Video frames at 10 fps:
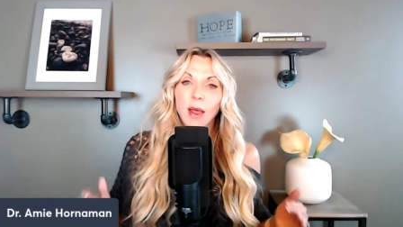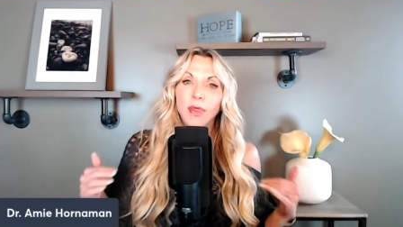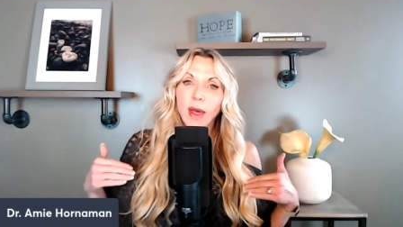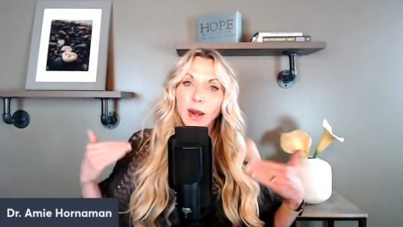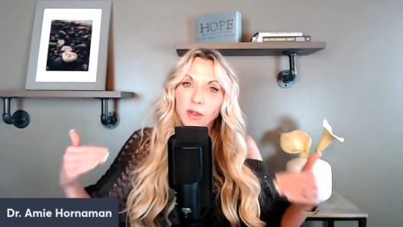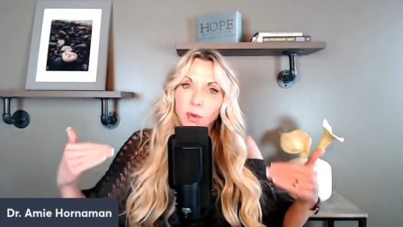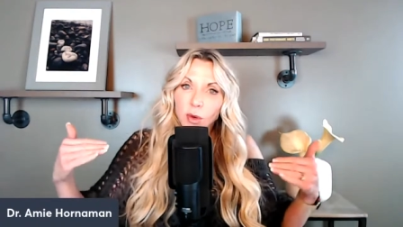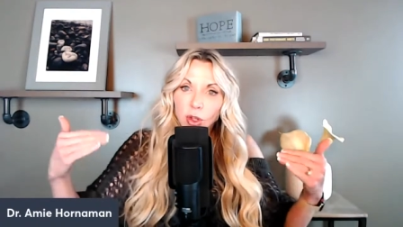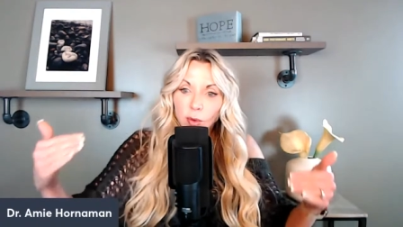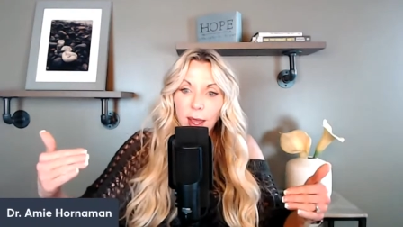And that is
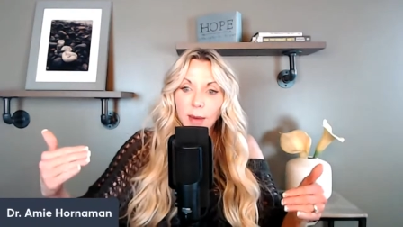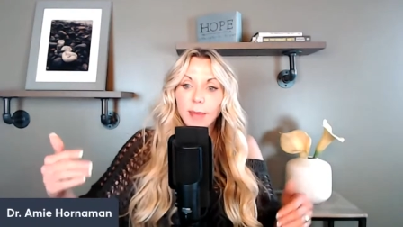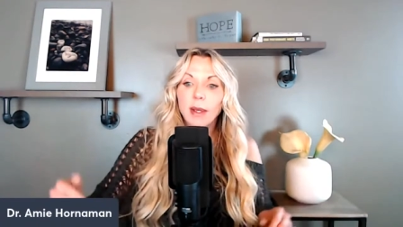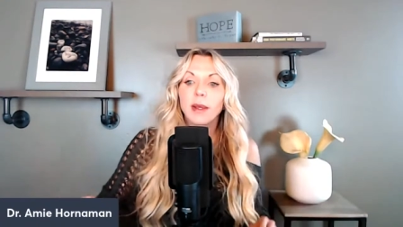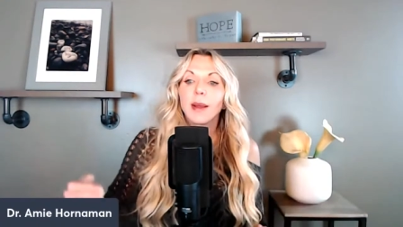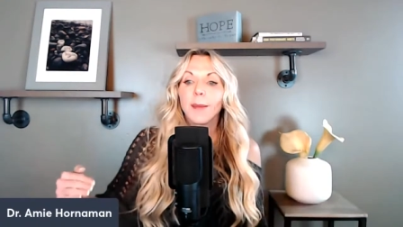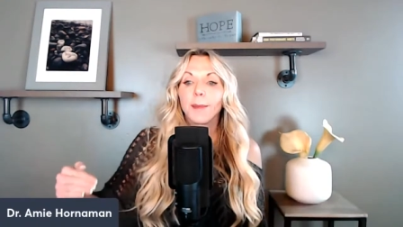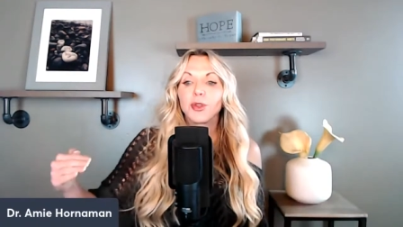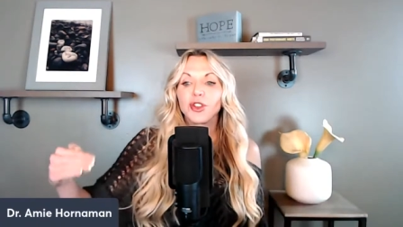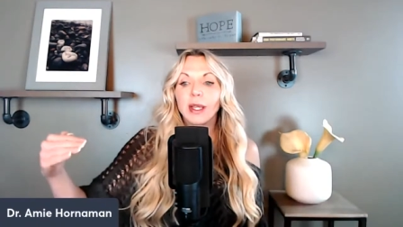where you can be,
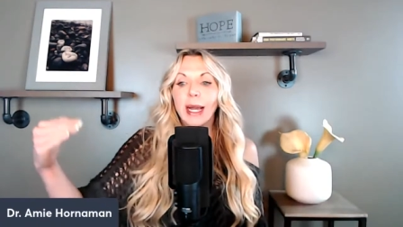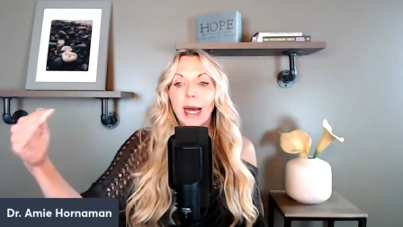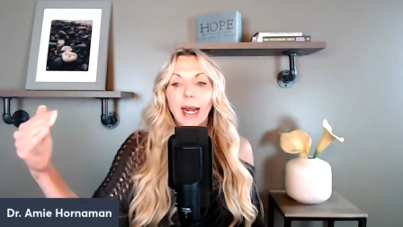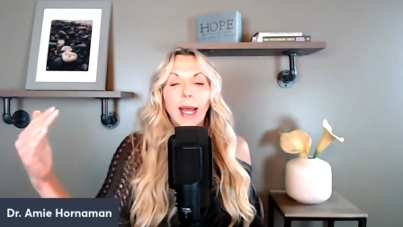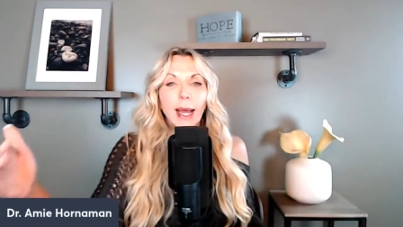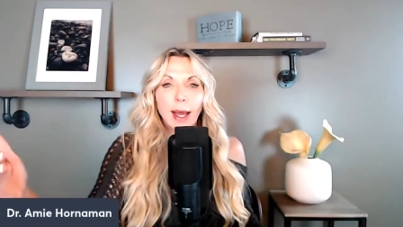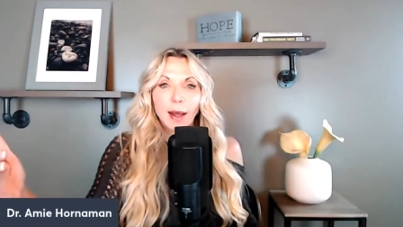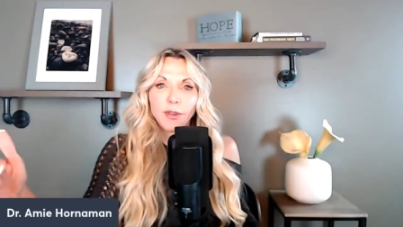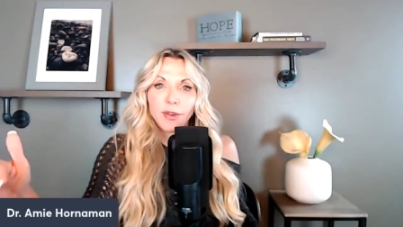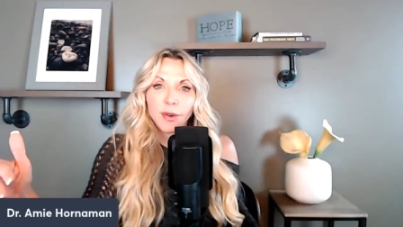but you gotta
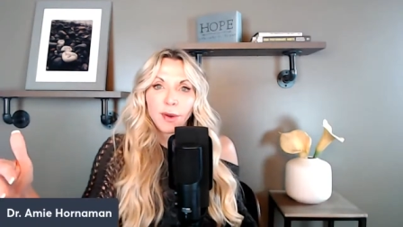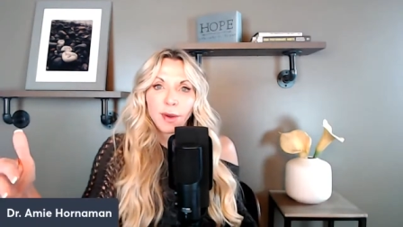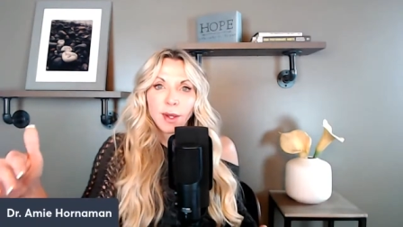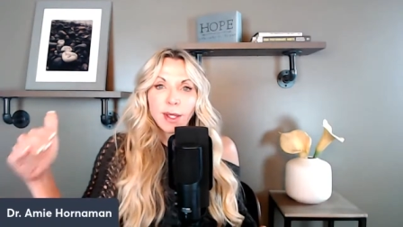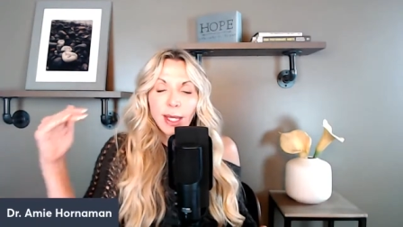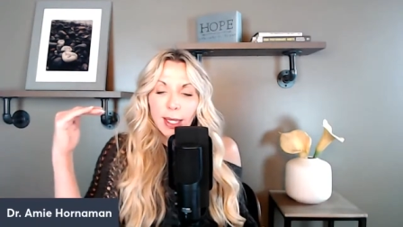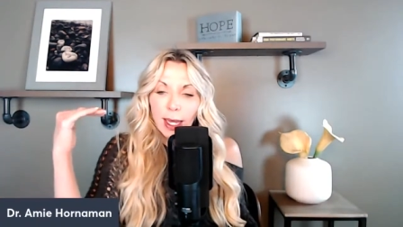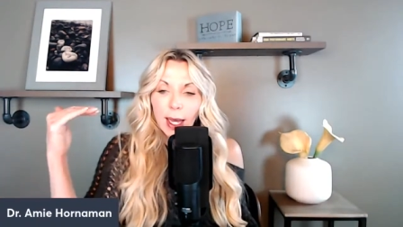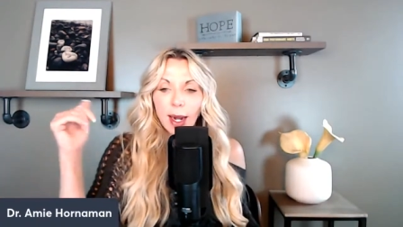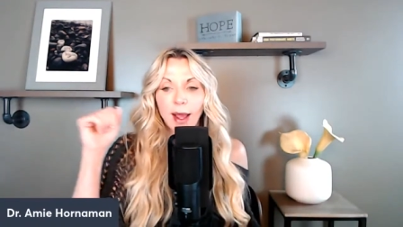have, you
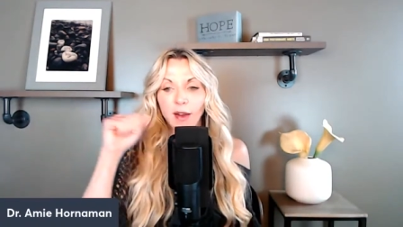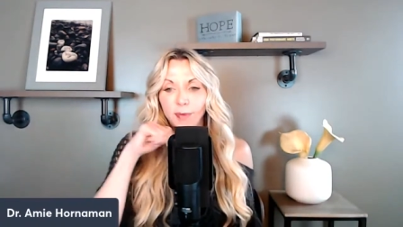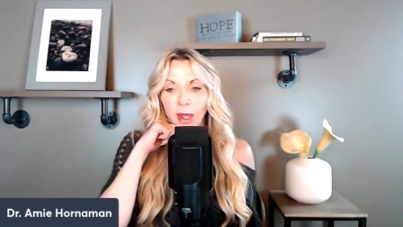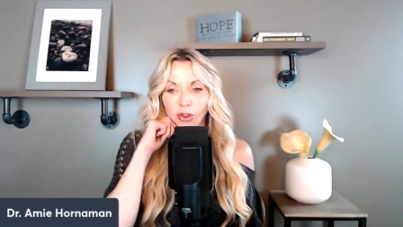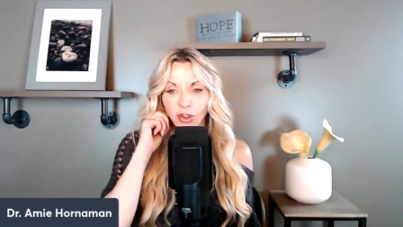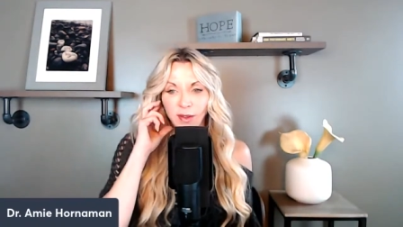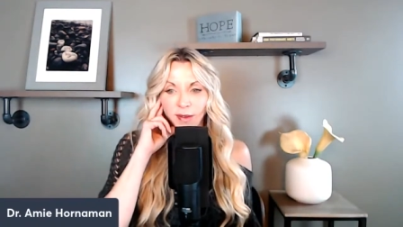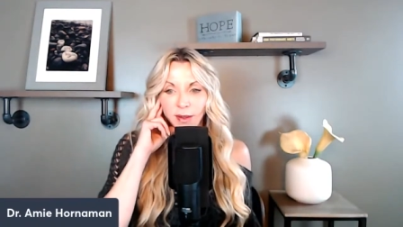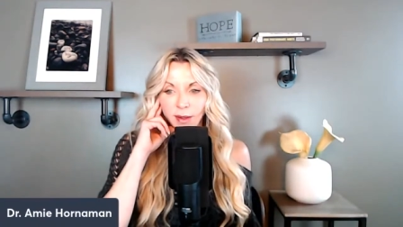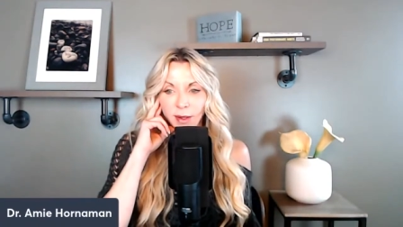gotta have patience.